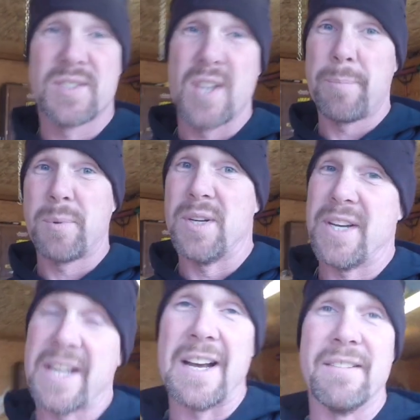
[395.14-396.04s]
supper
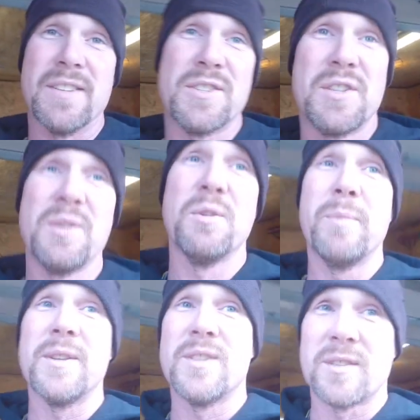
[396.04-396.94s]
in the oven
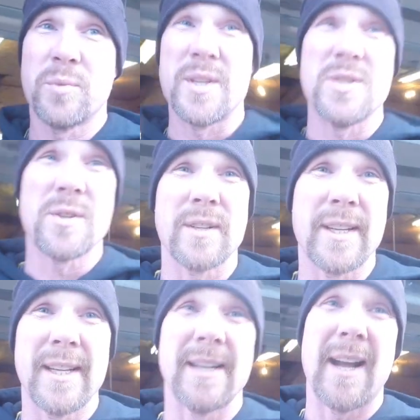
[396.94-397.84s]
too, but this way you
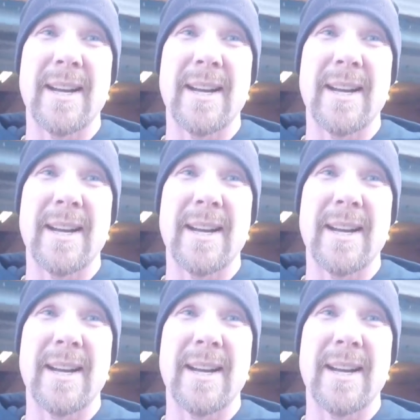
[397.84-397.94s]
can get an